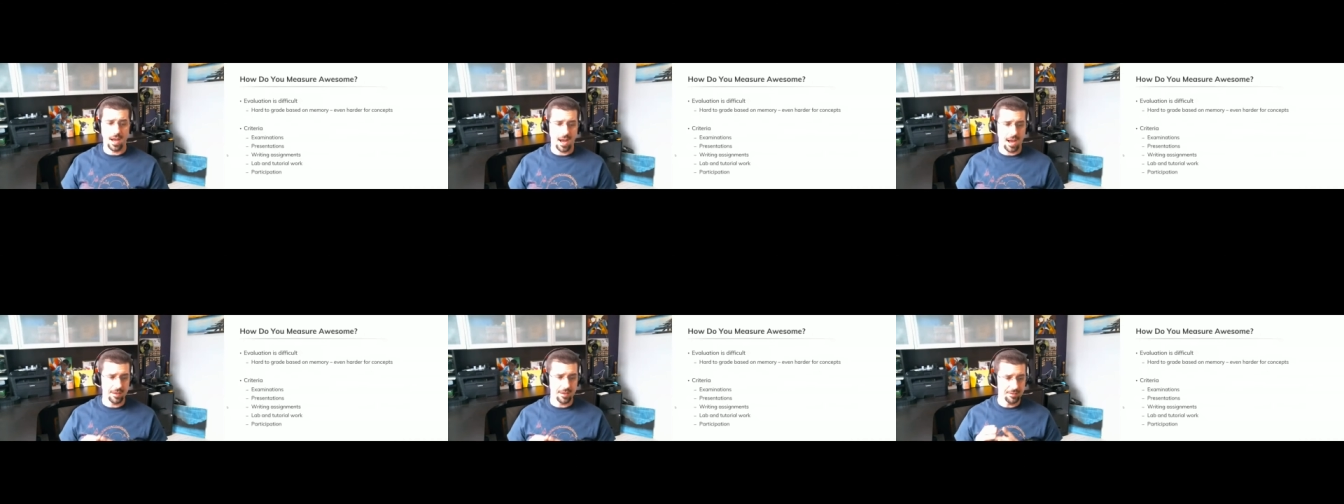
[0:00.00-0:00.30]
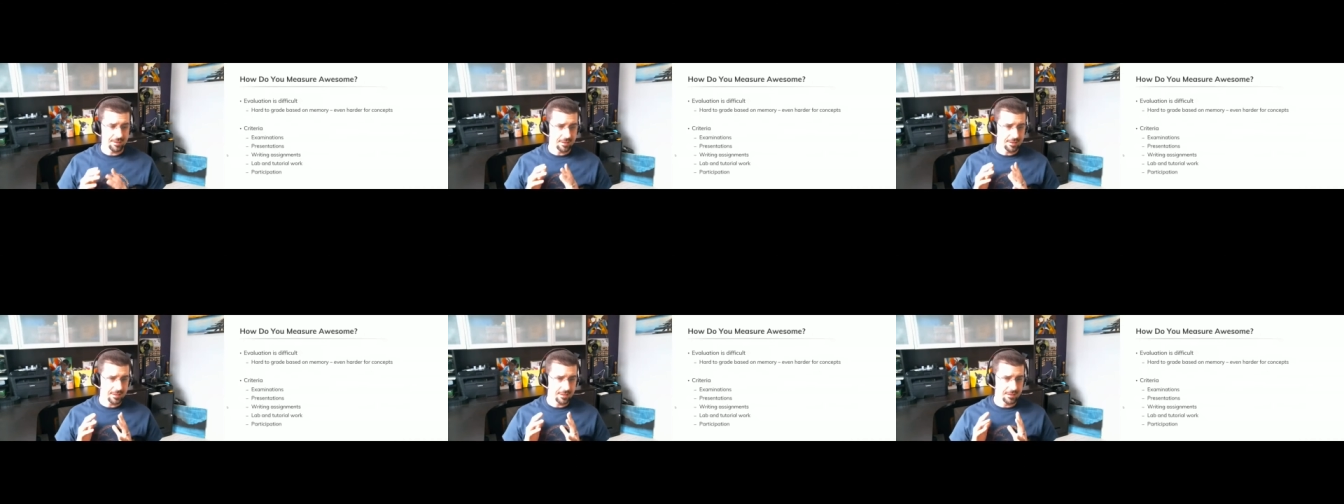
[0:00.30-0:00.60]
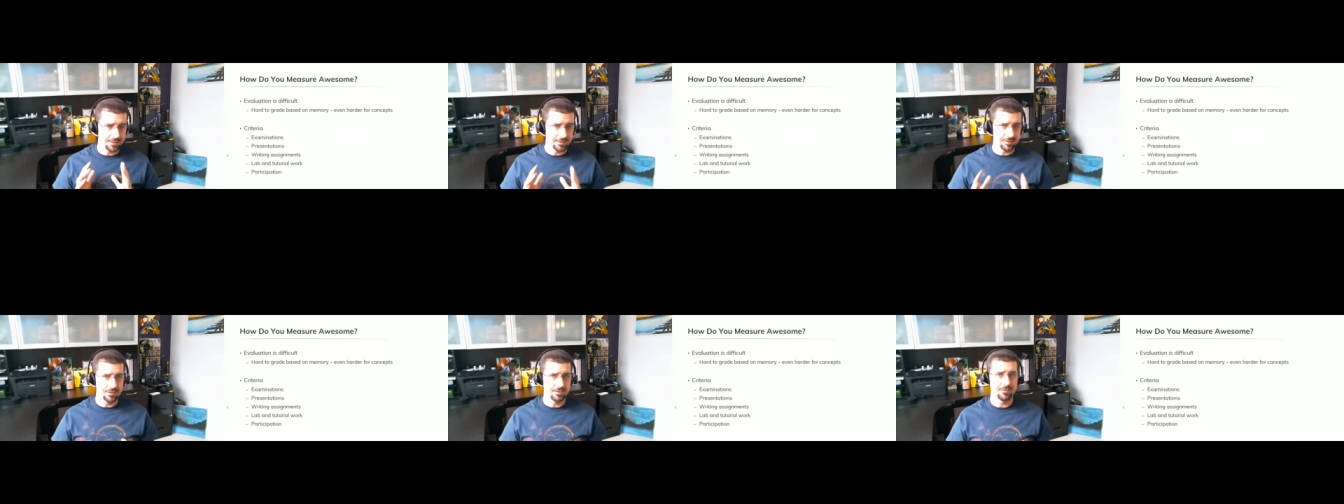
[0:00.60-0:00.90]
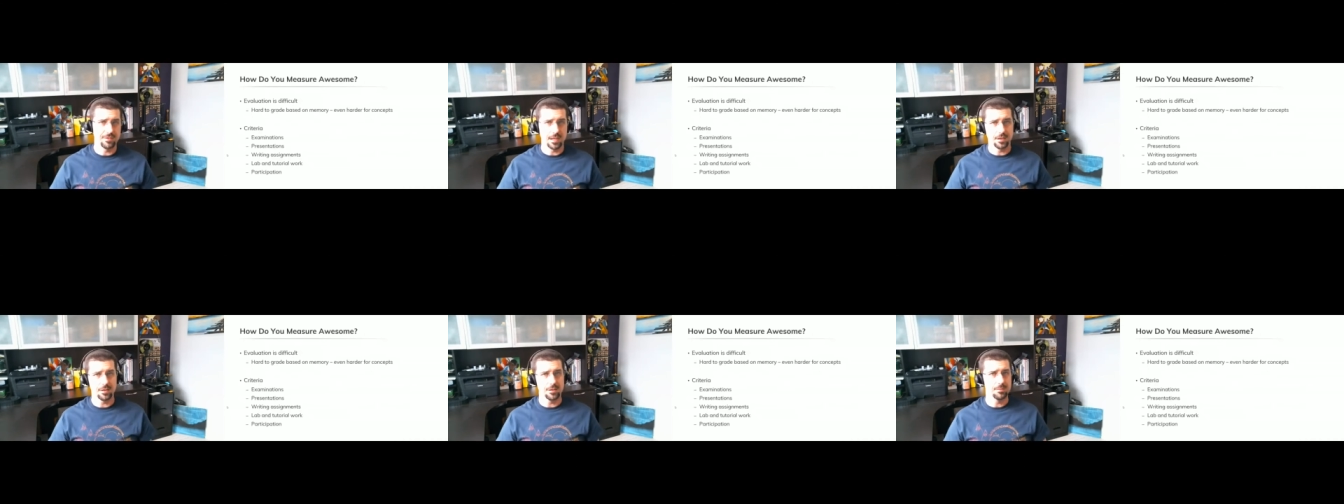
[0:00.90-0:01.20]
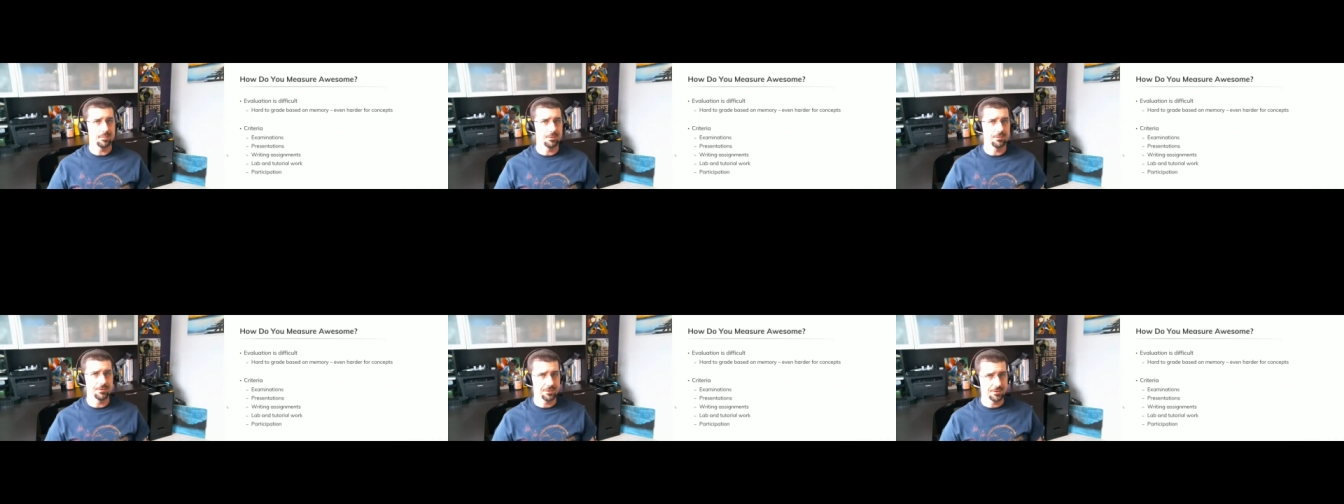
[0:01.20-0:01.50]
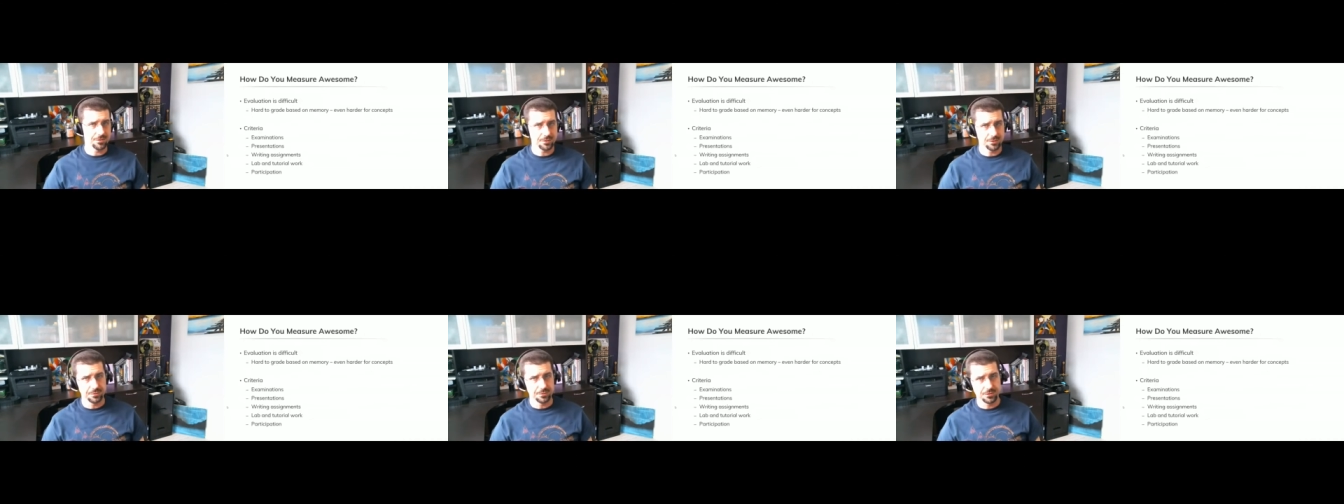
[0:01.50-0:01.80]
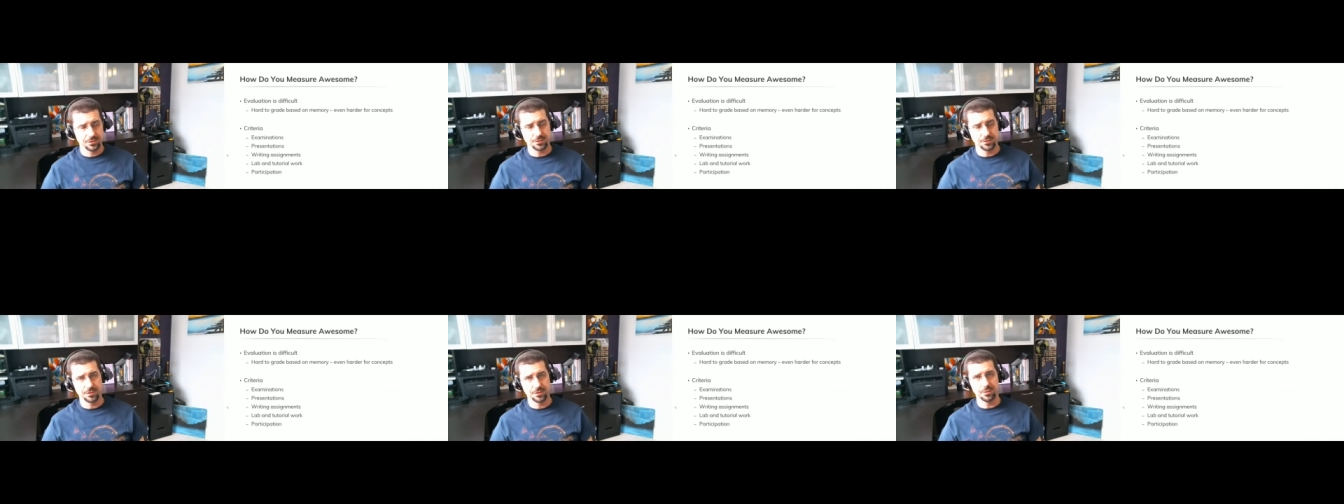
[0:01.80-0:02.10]
I think that is invaluable for
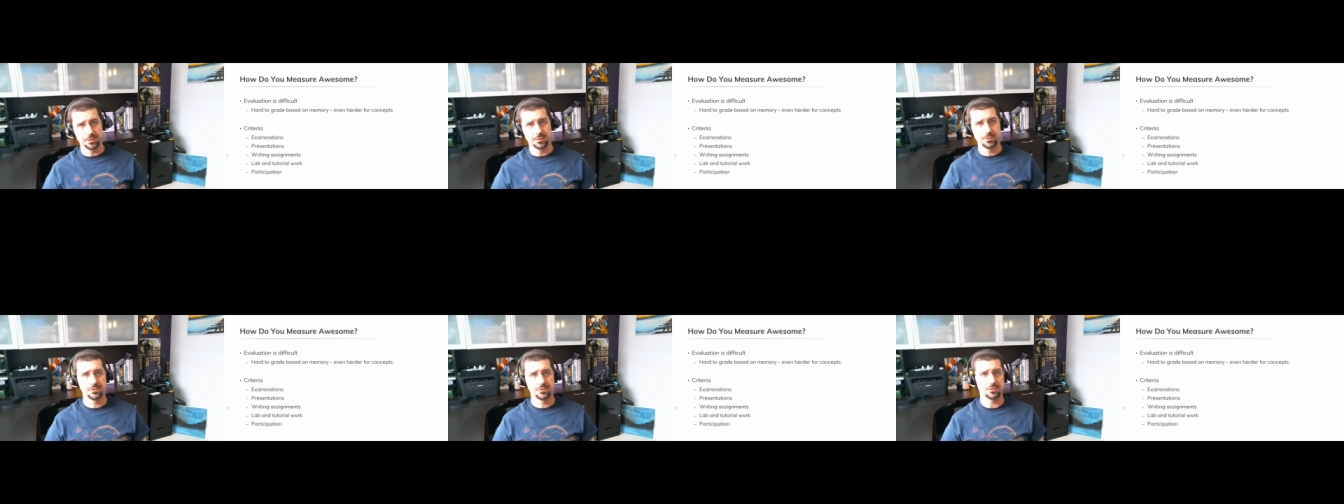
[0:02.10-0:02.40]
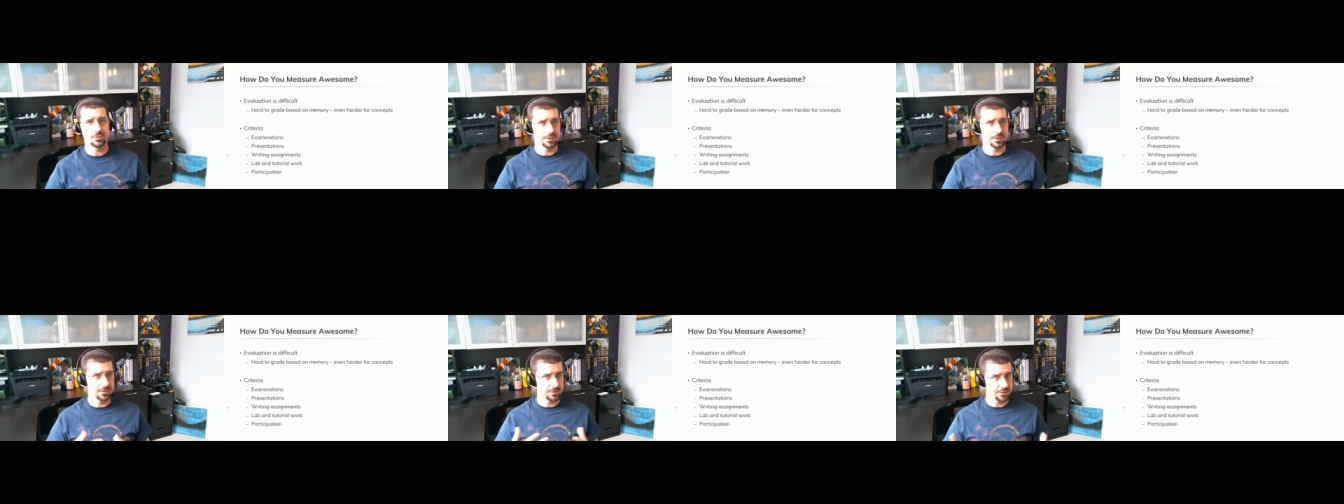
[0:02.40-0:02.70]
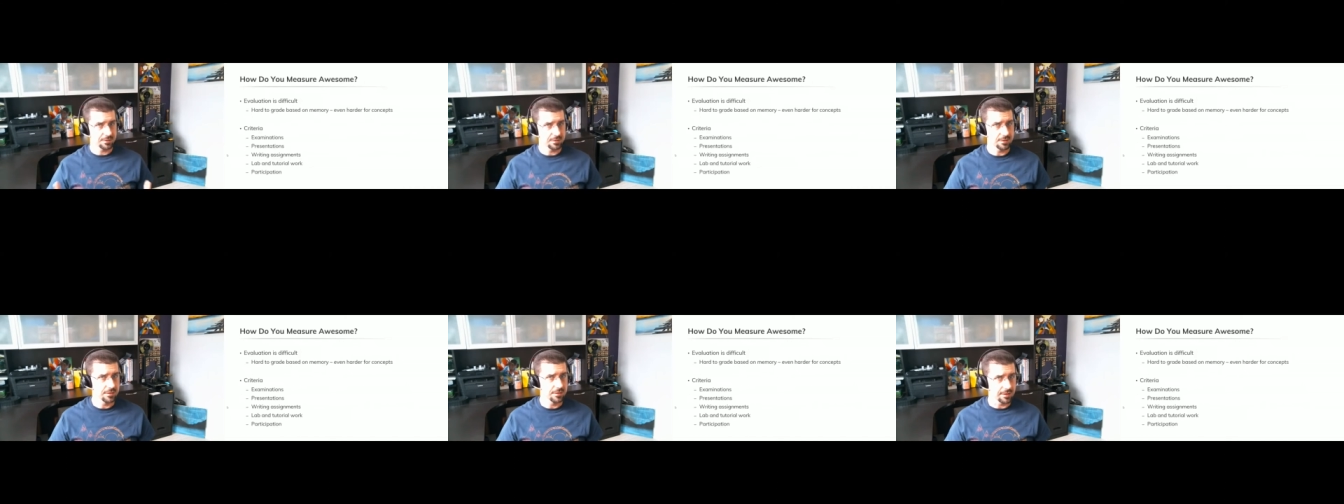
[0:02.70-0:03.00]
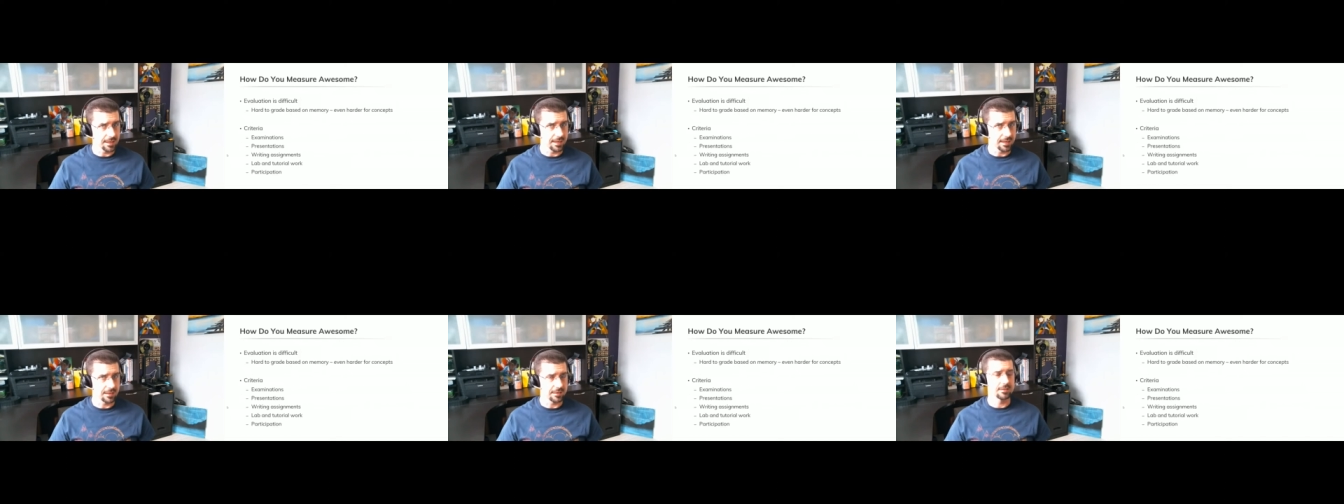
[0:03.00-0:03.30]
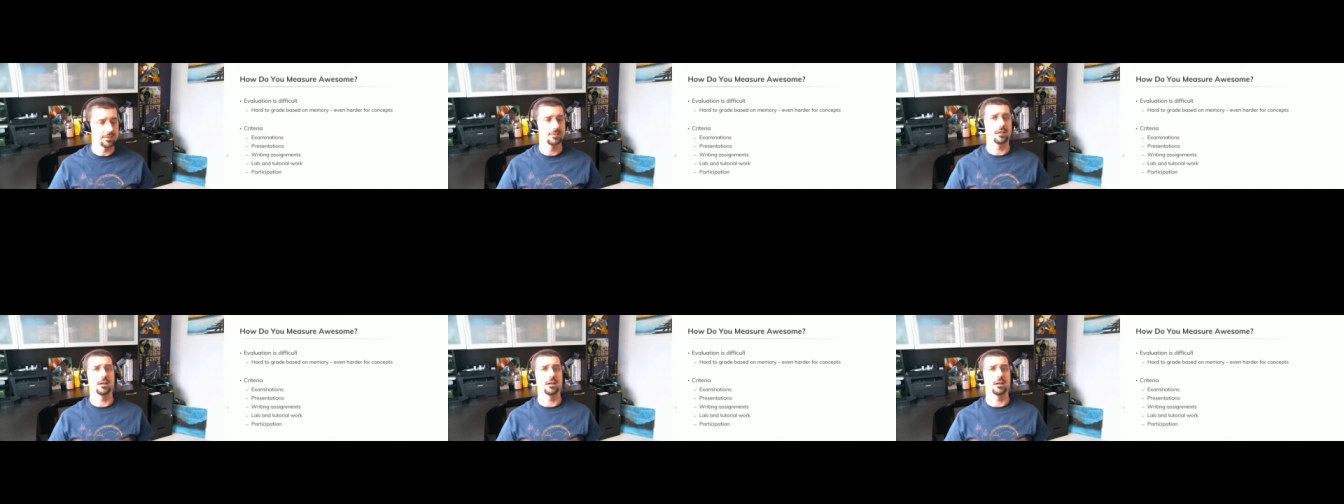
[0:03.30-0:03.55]
students to do. So consider that.